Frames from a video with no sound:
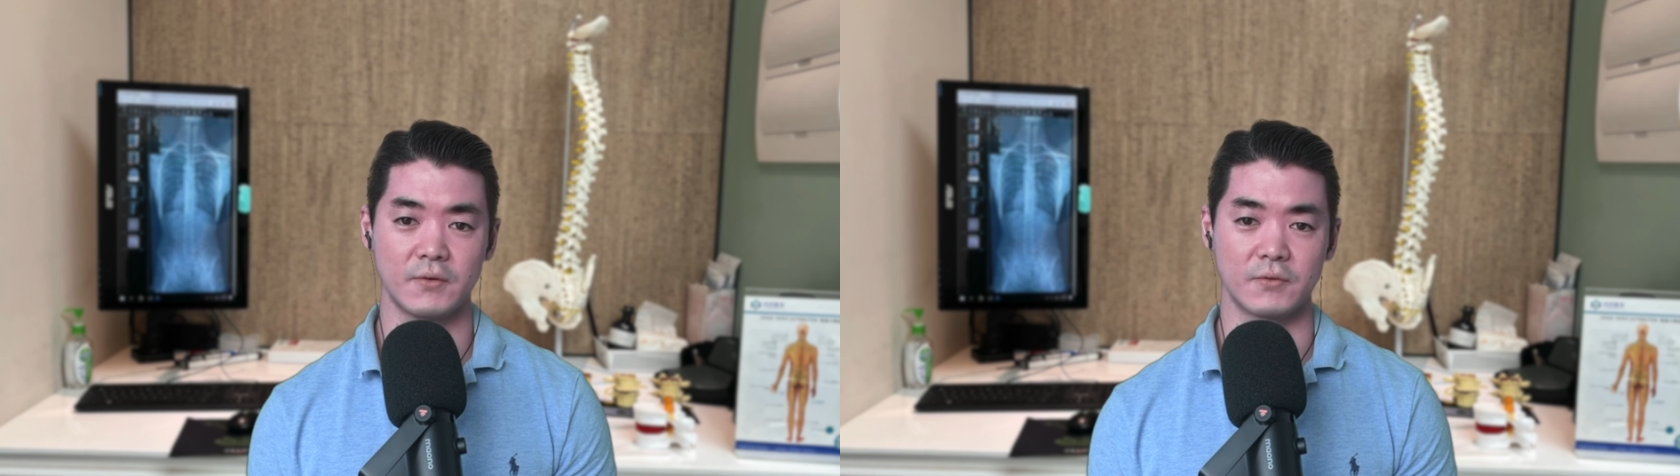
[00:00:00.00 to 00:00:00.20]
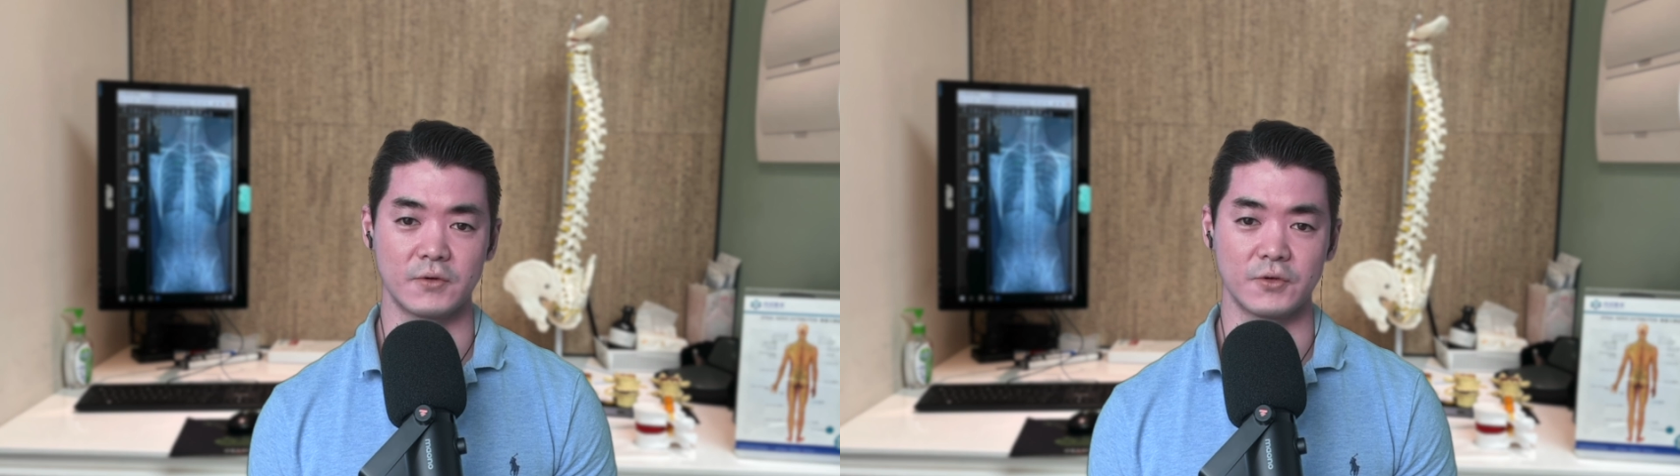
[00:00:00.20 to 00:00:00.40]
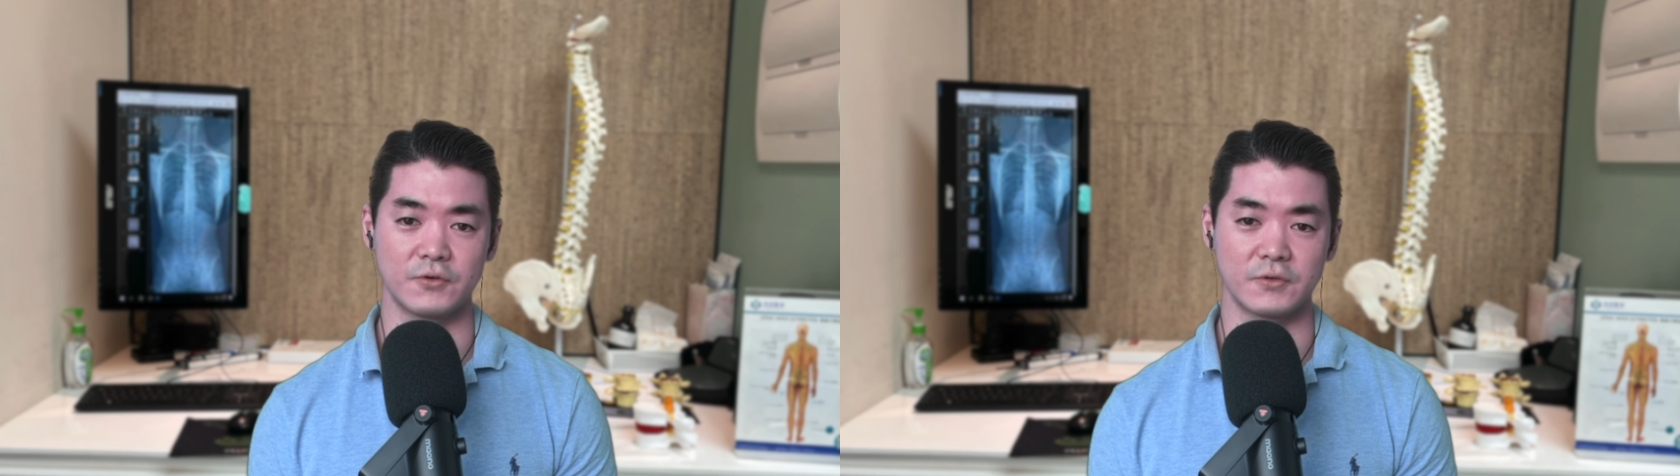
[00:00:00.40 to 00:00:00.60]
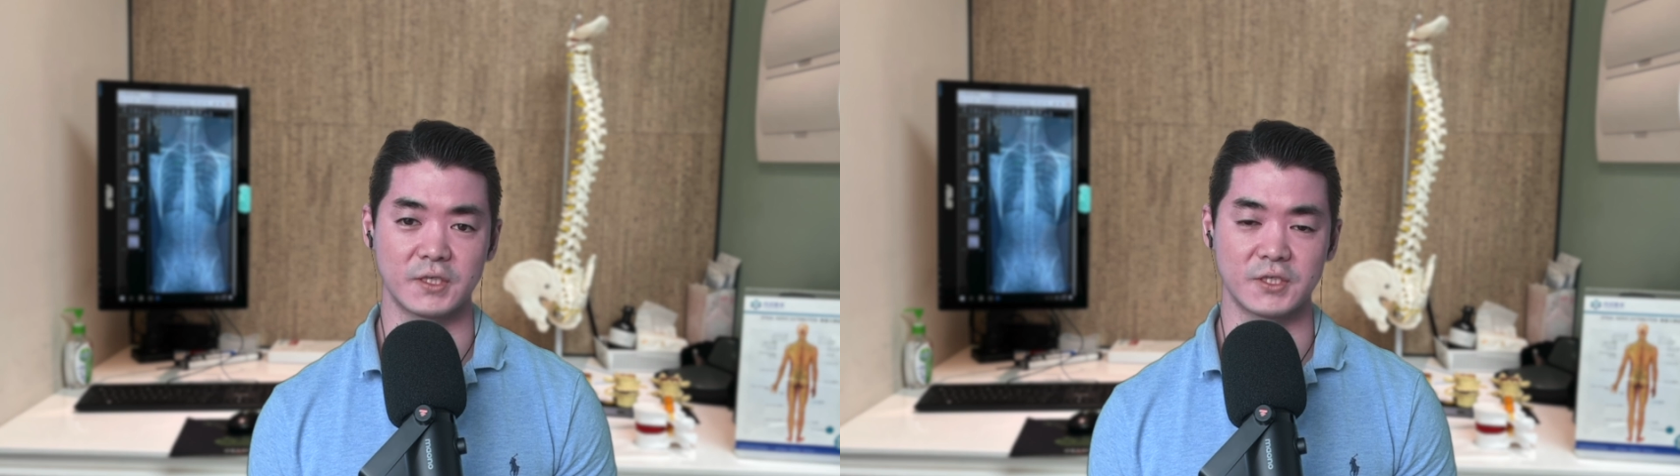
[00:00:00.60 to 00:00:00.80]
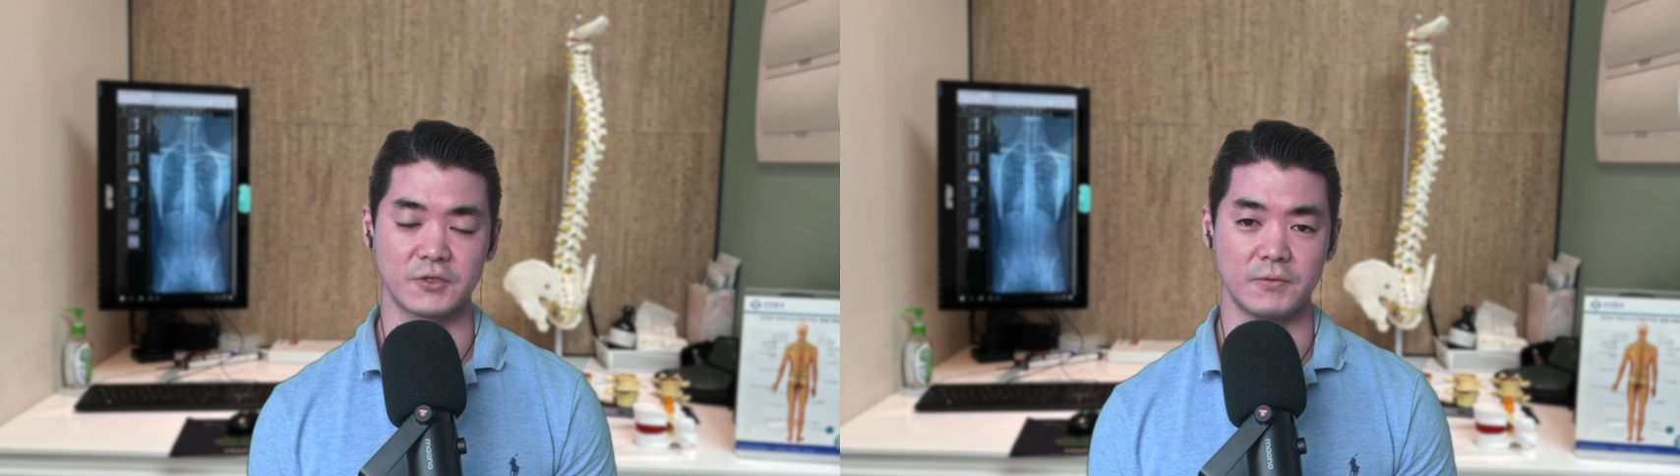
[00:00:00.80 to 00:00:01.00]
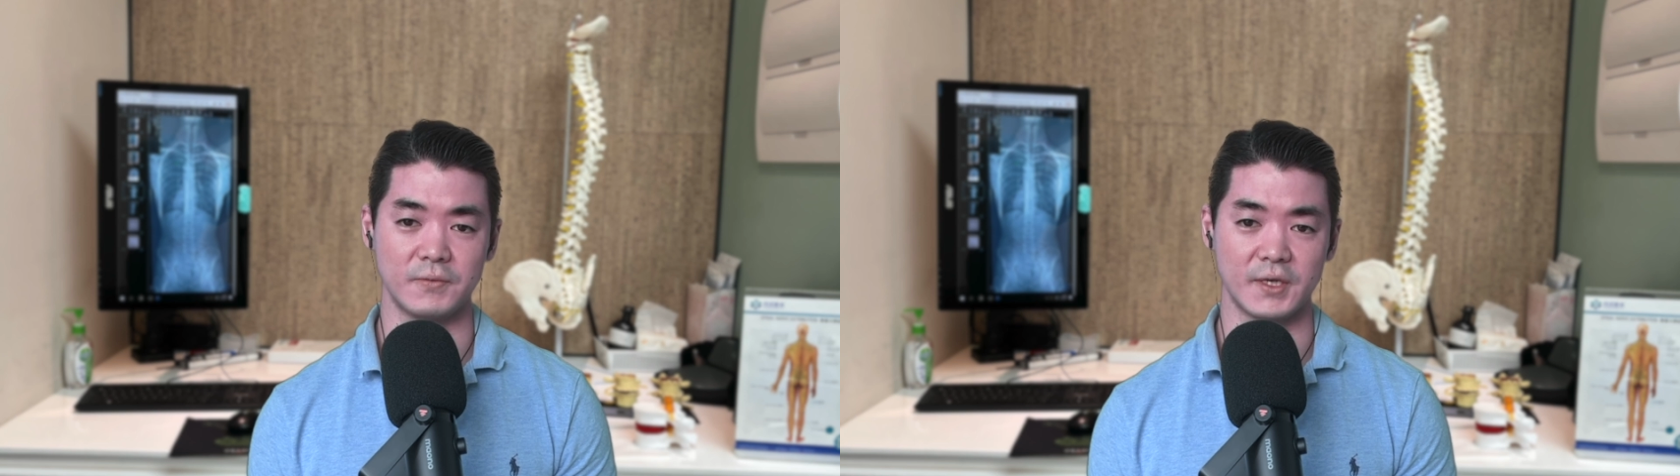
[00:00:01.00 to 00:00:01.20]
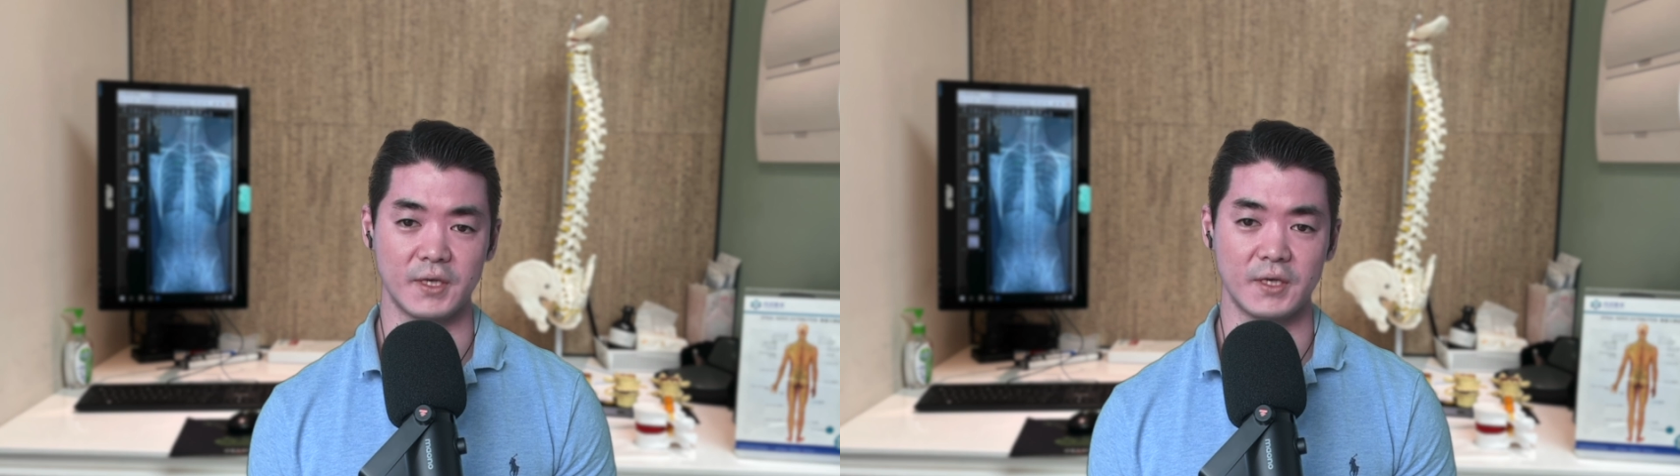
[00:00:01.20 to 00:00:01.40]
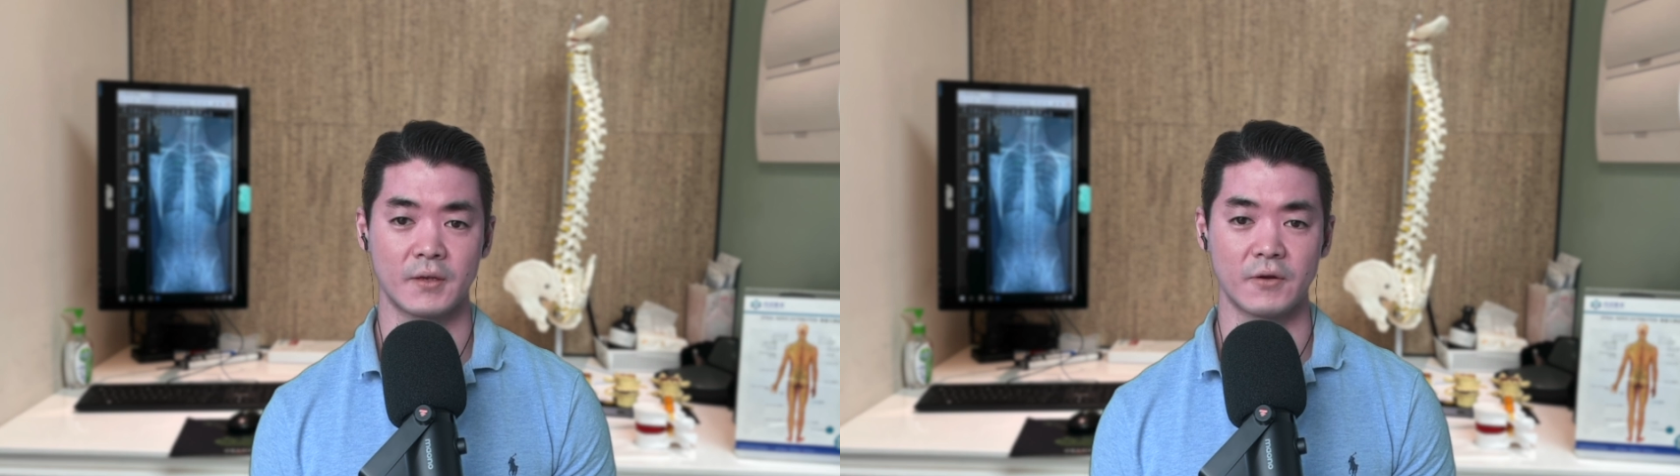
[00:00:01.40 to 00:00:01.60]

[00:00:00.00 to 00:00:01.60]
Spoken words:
or your extremity.